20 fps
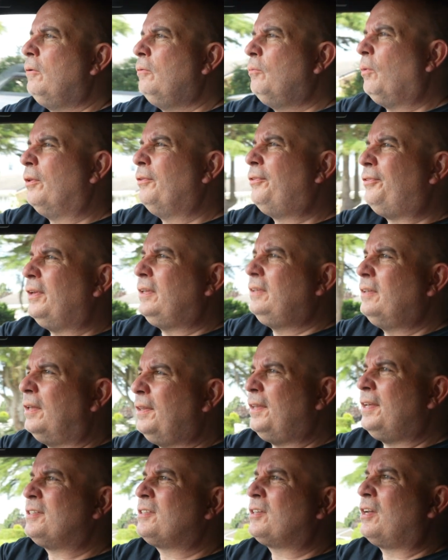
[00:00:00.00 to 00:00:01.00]
One thing
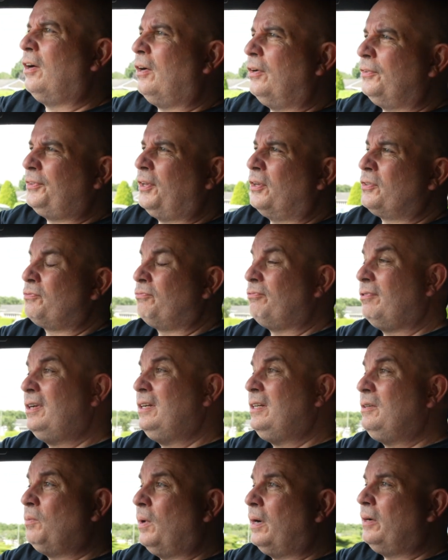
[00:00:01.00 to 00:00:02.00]
that this car does
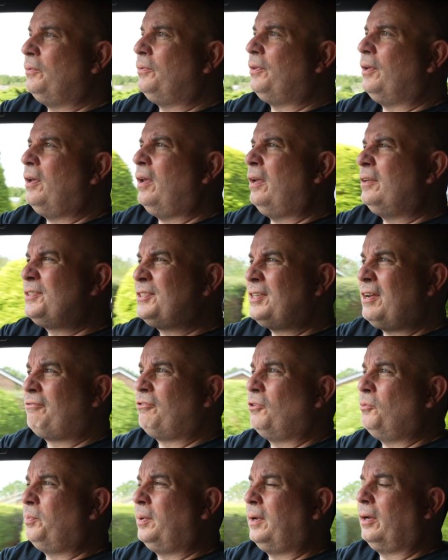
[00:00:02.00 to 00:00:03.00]
really well that
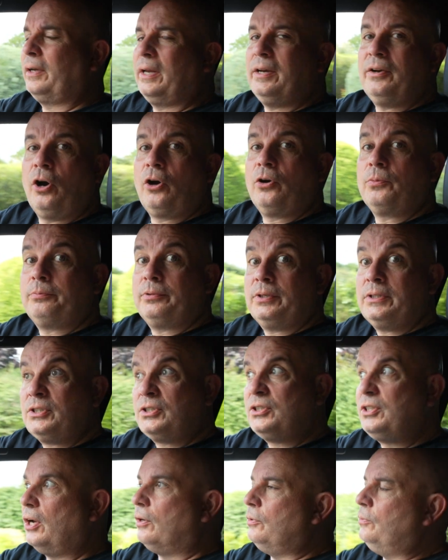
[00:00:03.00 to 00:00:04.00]
several plug-in
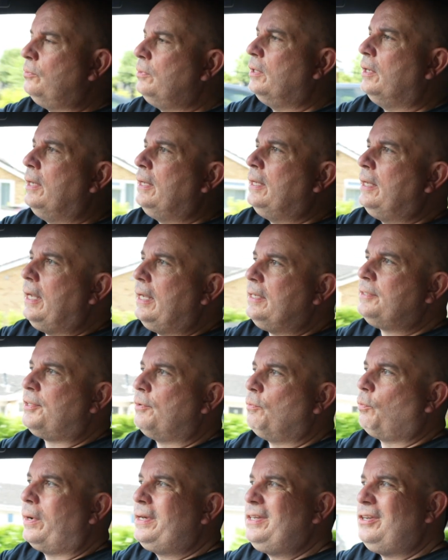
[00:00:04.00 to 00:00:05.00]
hybrids don't is
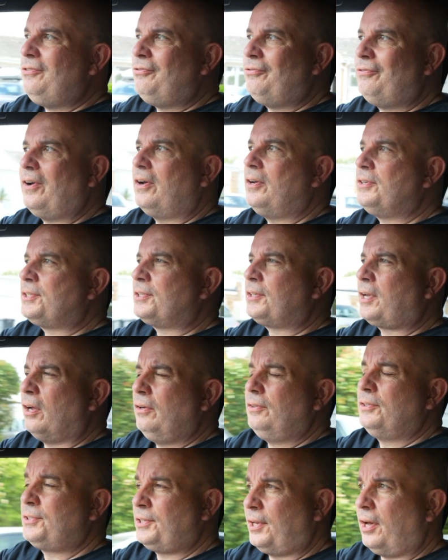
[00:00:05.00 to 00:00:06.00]
that when you first
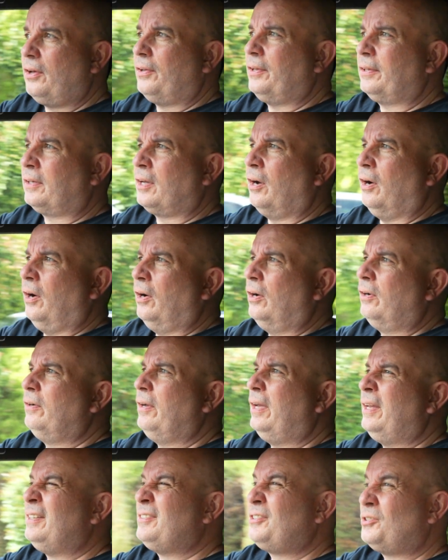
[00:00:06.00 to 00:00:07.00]
start the car,
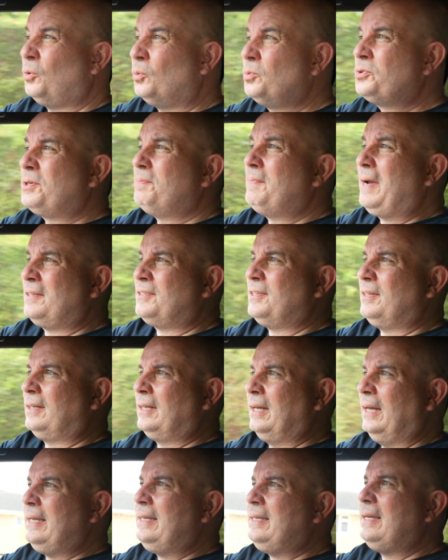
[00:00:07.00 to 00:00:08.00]
it's
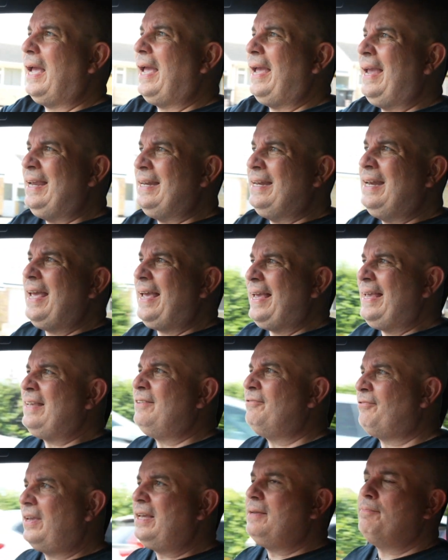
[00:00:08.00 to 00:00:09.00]
automatically in
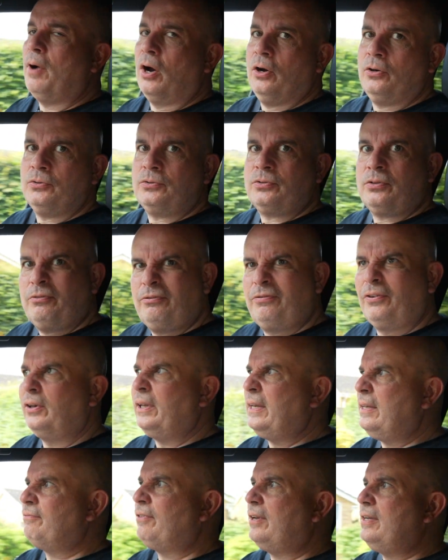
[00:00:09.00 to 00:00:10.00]
EV mode, full
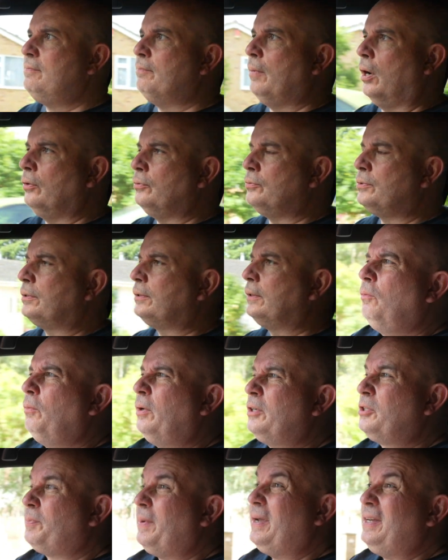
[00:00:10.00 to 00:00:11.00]
EV mode,
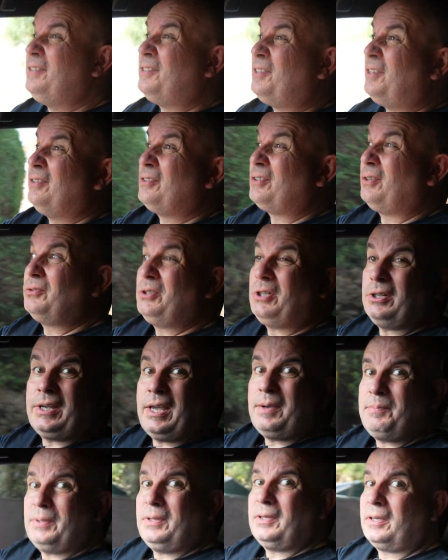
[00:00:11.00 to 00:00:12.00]
which means as long as you're
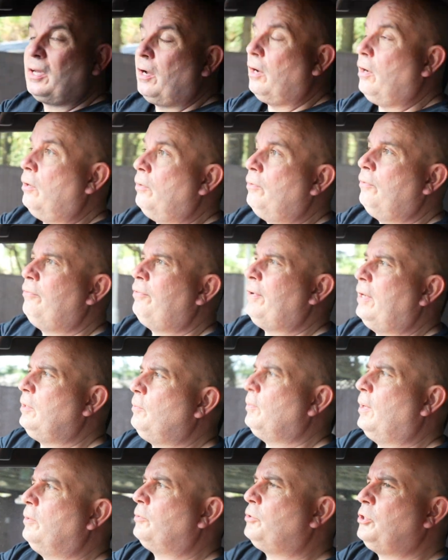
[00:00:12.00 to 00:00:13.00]
keeping the car fairly
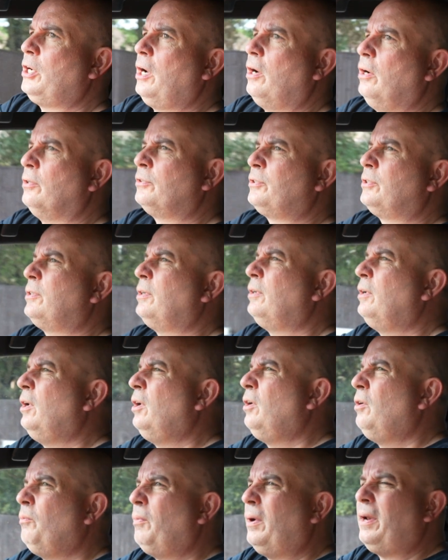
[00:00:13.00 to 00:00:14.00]
well charged,
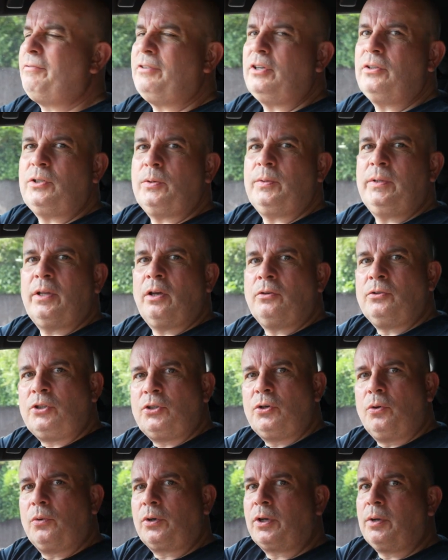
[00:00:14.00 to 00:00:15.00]
whenever you're doing those
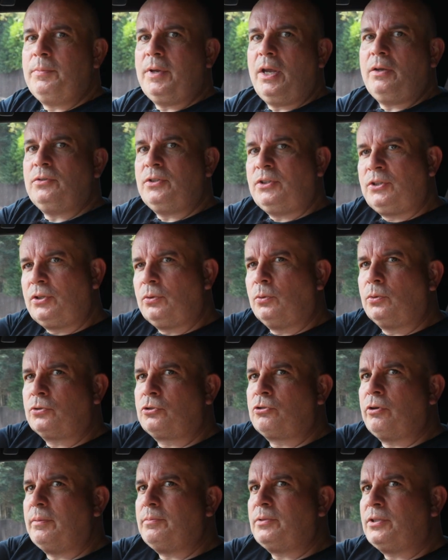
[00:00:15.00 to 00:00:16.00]
short commutes, short
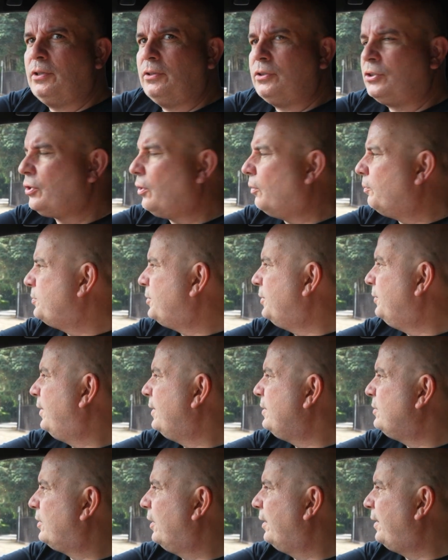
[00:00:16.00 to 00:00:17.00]
trips to the shops and
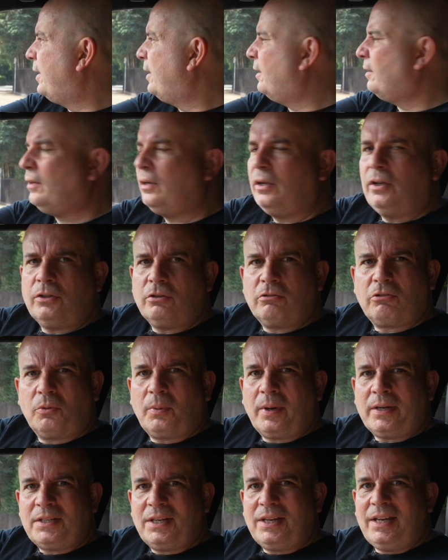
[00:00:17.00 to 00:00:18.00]
things like that, you're
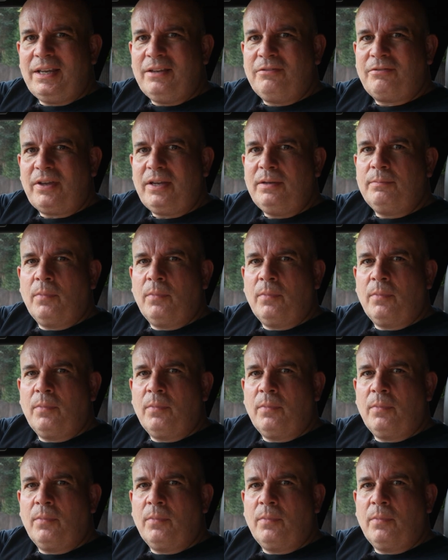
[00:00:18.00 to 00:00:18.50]
always in EV